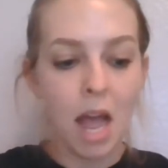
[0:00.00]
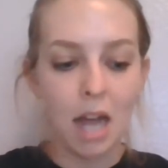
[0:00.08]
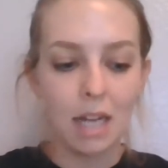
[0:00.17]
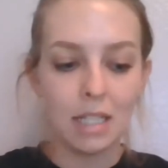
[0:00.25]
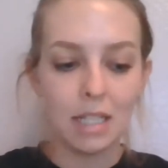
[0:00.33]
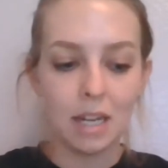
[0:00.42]

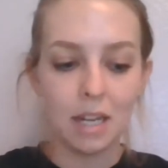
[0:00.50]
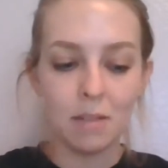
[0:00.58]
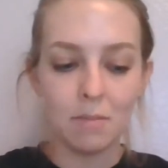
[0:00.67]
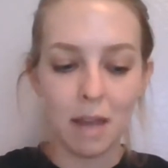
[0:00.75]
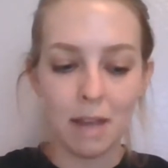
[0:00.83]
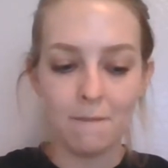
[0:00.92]
I dug
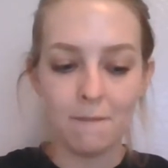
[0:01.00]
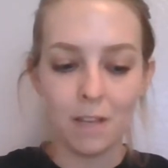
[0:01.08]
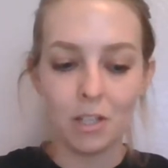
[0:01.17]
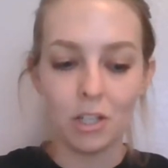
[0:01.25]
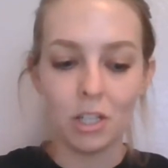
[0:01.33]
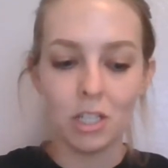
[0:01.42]
my
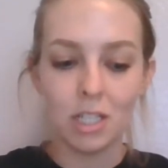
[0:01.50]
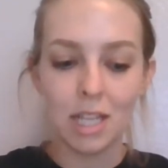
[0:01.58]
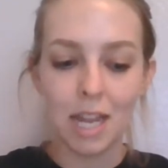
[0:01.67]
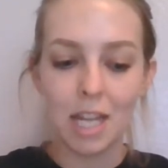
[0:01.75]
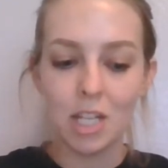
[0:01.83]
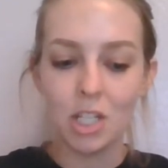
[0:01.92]
fingers
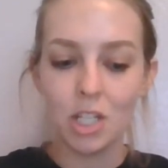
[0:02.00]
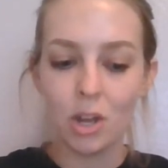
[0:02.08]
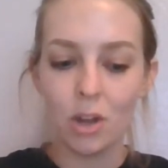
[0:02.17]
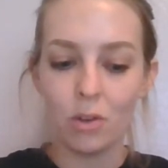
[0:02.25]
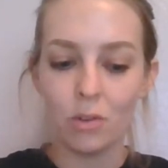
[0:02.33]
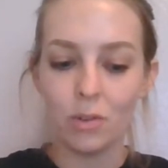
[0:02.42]
and
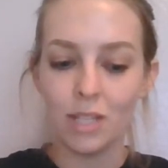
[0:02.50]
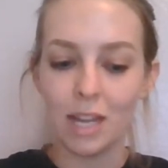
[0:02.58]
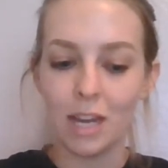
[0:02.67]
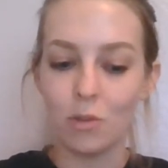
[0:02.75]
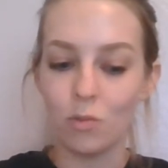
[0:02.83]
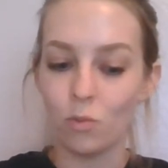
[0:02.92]
toes
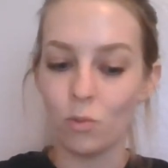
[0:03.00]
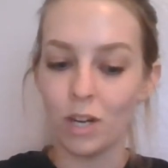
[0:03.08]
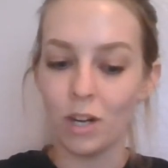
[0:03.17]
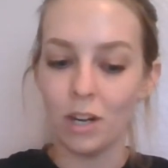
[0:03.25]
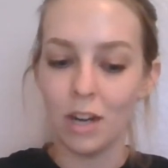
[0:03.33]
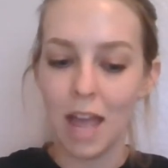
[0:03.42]
and
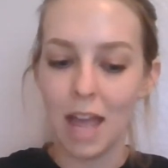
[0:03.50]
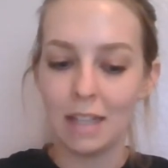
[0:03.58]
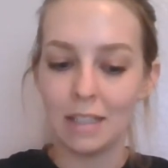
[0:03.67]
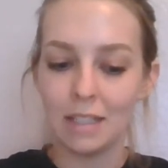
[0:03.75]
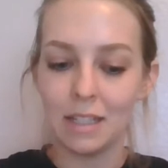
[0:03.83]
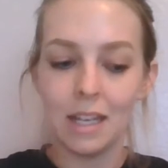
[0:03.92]
rear
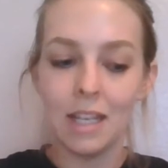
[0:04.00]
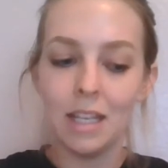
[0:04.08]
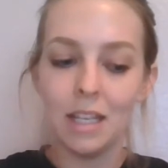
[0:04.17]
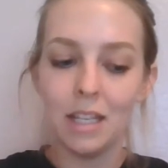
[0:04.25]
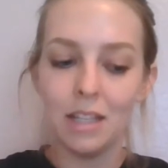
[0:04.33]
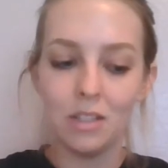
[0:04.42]
end
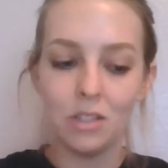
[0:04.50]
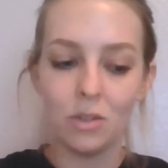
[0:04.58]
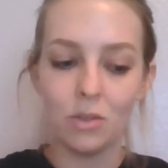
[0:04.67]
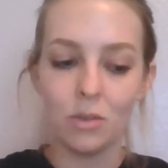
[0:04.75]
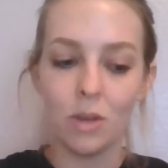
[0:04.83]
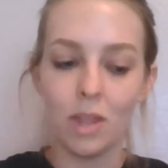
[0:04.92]

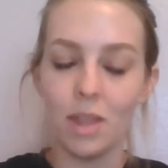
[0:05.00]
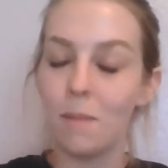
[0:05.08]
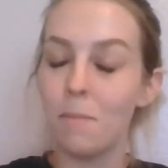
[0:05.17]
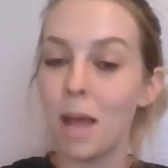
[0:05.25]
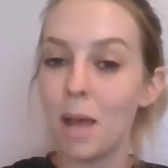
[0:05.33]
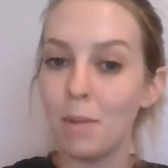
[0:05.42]
into
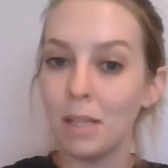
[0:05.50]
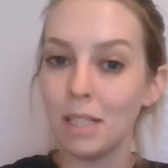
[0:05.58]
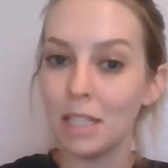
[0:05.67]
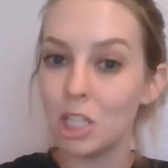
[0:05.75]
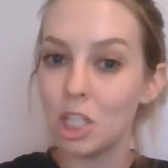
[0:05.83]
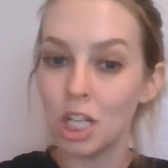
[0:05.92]
the
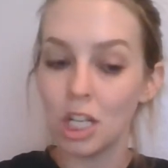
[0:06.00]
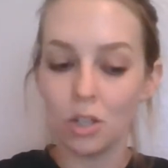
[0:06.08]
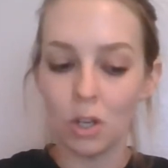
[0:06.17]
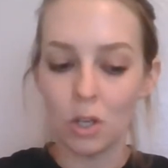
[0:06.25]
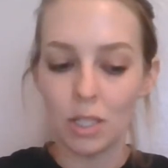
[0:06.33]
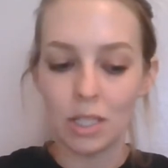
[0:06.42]
pebbly
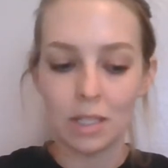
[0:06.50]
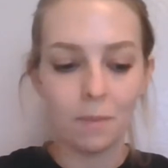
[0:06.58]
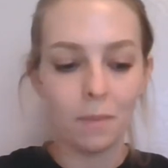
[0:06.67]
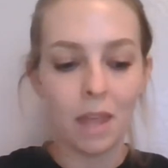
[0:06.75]
shingles.